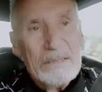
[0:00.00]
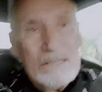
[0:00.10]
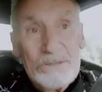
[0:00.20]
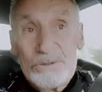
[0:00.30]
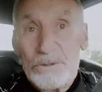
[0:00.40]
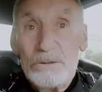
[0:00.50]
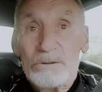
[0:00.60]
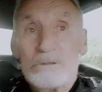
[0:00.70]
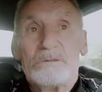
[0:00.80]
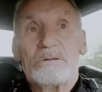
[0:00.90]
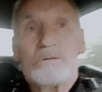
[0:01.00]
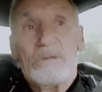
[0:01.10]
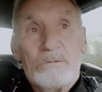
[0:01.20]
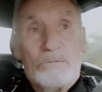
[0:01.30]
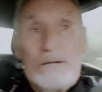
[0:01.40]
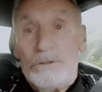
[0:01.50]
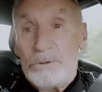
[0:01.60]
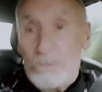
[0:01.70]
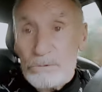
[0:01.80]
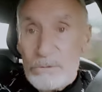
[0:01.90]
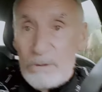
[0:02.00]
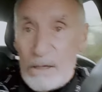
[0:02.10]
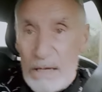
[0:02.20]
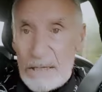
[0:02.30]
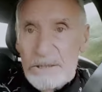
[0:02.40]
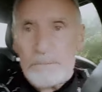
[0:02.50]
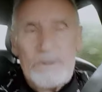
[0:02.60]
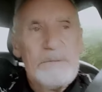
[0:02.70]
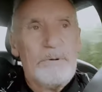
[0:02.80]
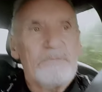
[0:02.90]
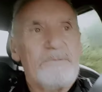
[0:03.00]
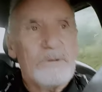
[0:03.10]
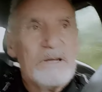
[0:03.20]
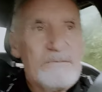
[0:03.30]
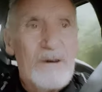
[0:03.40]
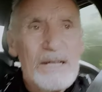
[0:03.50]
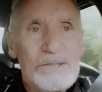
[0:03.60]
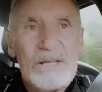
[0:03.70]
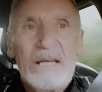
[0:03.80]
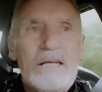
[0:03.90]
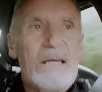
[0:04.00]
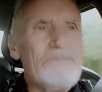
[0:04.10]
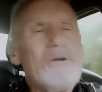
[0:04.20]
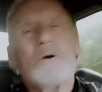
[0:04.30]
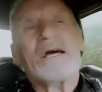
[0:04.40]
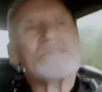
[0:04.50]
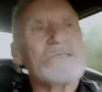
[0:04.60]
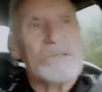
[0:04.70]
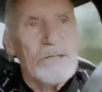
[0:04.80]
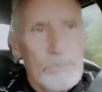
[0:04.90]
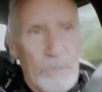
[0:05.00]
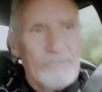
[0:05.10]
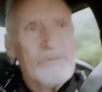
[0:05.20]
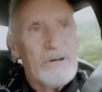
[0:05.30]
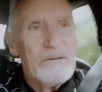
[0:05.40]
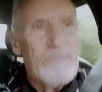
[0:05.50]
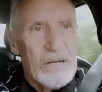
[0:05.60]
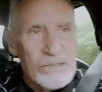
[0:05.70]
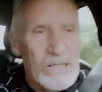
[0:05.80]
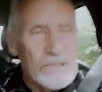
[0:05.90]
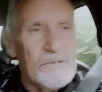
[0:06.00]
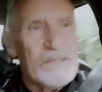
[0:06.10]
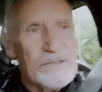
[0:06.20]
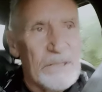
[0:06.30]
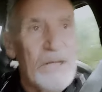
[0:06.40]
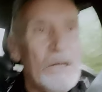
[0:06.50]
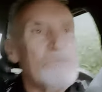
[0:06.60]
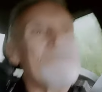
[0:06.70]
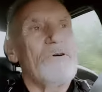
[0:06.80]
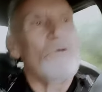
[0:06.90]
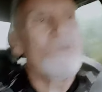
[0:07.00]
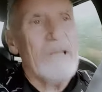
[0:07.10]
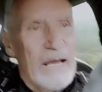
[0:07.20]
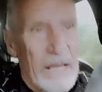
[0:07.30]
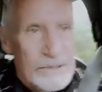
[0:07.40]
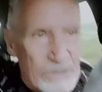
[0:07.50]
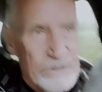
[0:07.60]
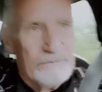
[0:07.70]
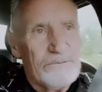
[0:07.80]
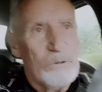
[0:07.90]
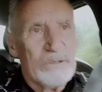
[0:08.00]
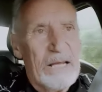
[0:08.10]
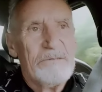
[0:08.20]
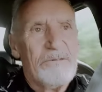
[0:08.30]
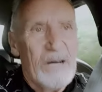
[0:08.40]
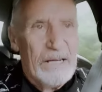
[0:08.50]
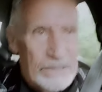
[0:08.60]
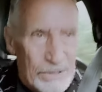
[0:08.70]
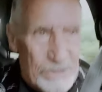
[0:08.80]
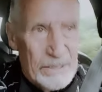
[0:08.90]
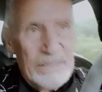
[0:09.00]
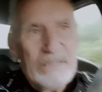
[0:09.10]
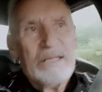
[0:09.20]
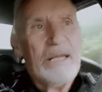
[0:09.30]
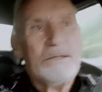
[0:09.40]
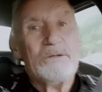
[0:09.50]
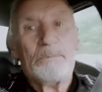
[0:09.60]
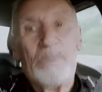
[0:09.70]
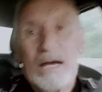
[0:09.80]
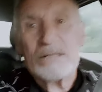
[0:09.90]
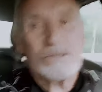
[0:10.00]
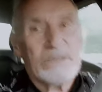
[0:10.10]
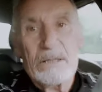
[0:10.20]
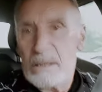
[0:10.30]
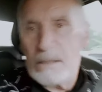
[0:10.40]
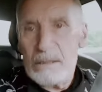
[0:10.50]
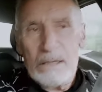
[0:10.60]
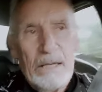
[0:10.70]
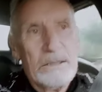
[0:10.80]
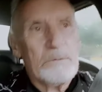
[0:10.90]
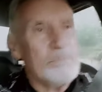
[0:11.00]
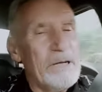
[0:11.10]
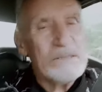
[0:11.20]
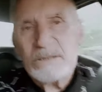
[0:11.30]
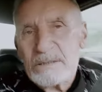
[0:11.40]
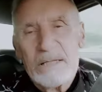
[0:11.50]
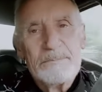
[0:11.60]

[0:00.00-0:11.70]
It's true that when you ask people for advice, if you ask someone for advice, let's face it, we've all asked for advice in the past, in the present,